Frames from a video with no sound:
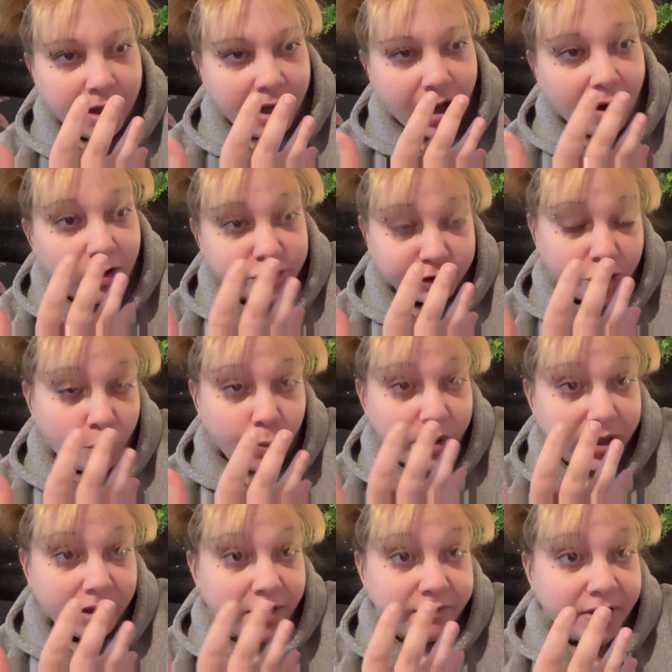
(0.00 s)
also, we
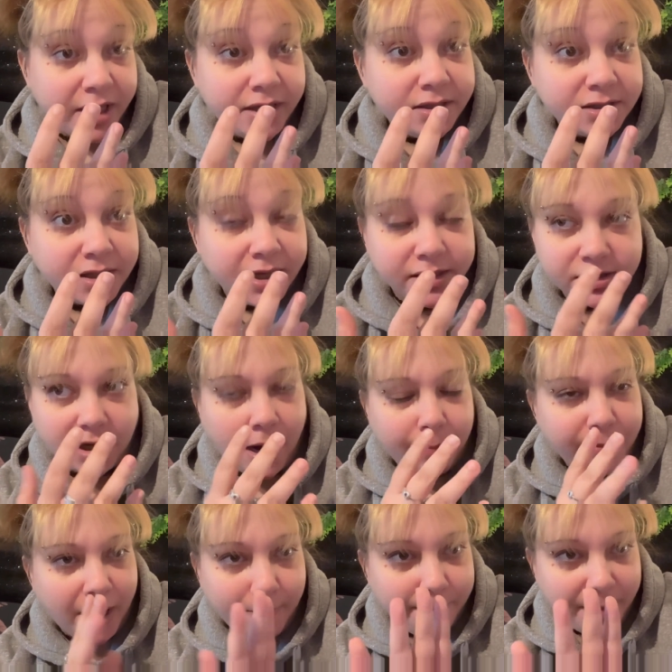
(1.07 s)
love kids things. I'm
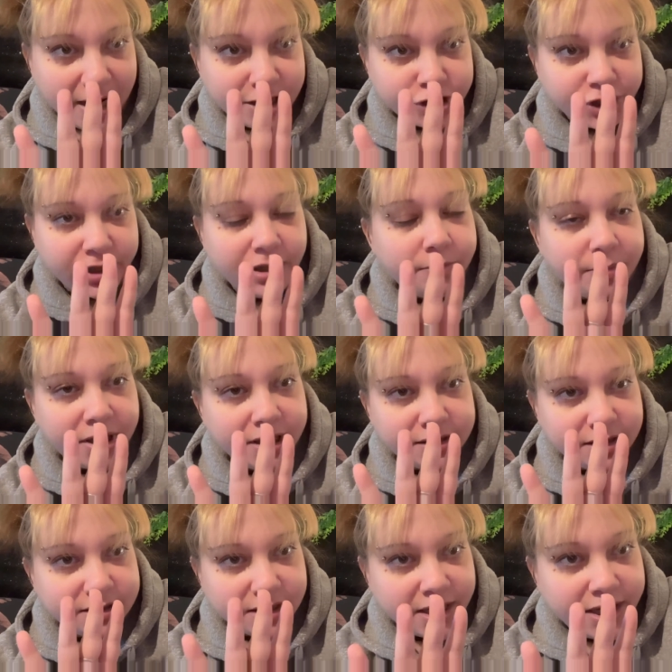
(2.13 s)
not bashing it because
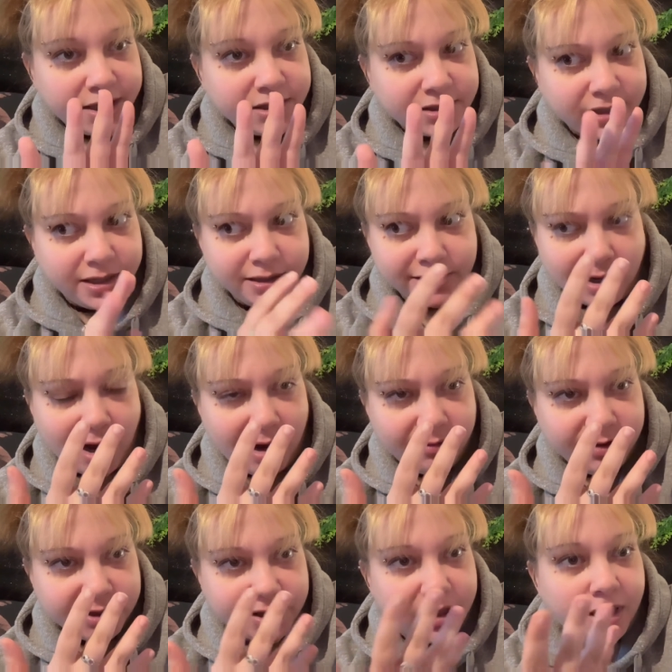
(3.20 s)
it's a kids thing.
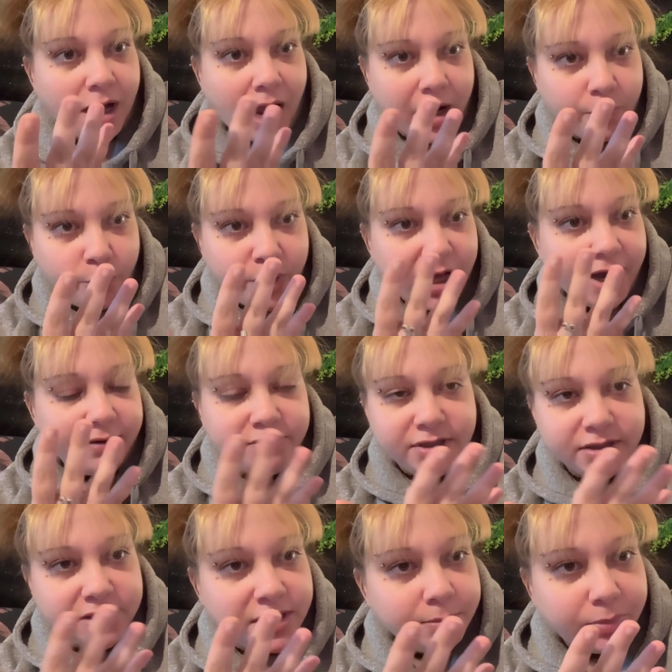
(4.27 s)
Obviously, we have
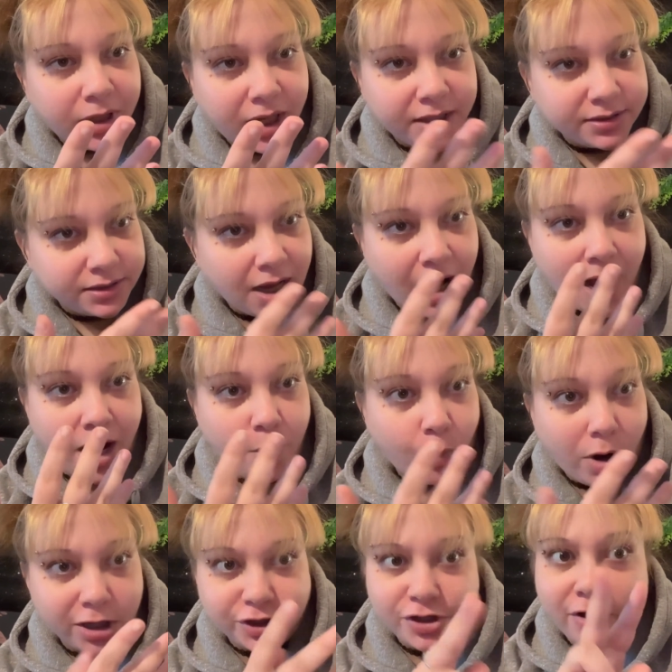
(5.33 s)
Disney Plus. I
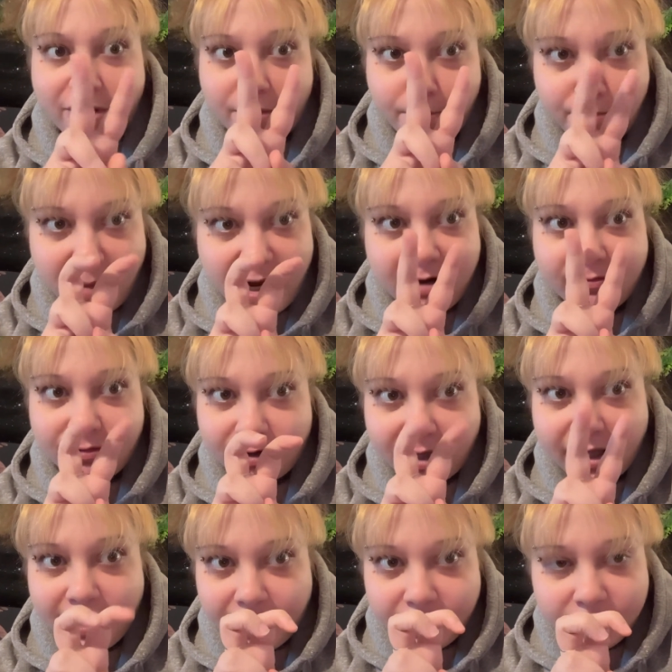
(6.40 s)
watch made for
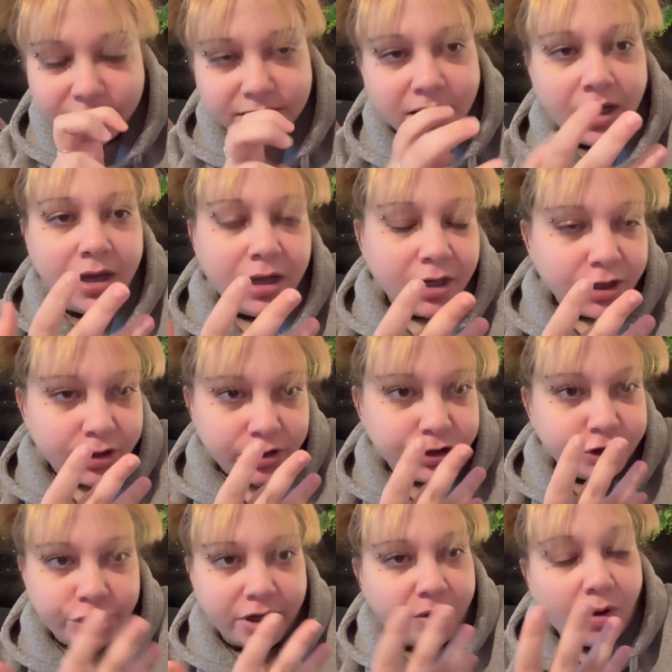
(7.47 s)
kids
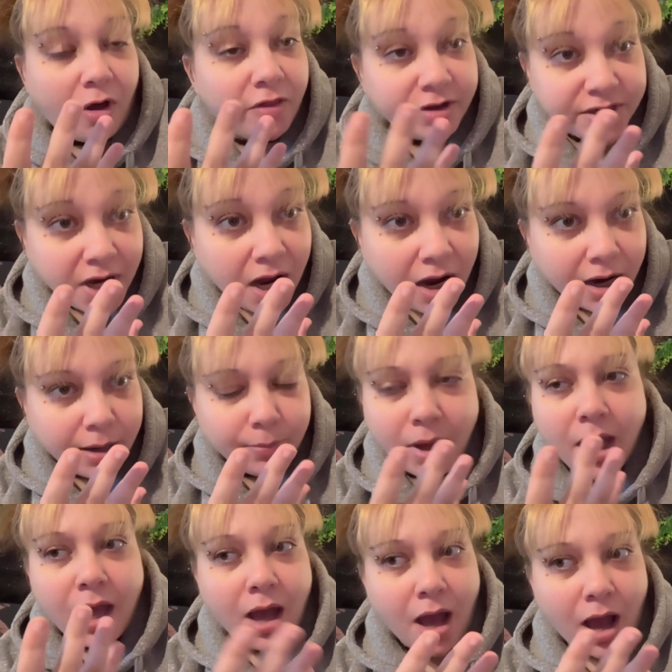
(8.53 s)
shit all the time.
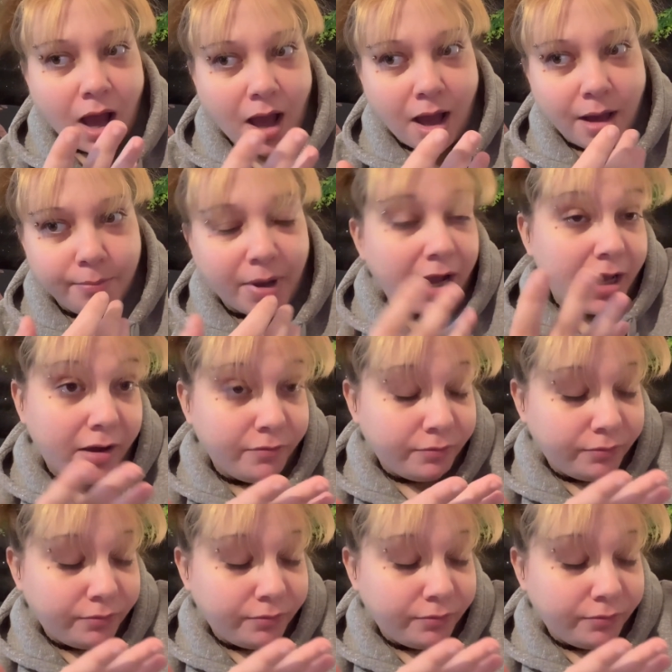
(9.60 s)
I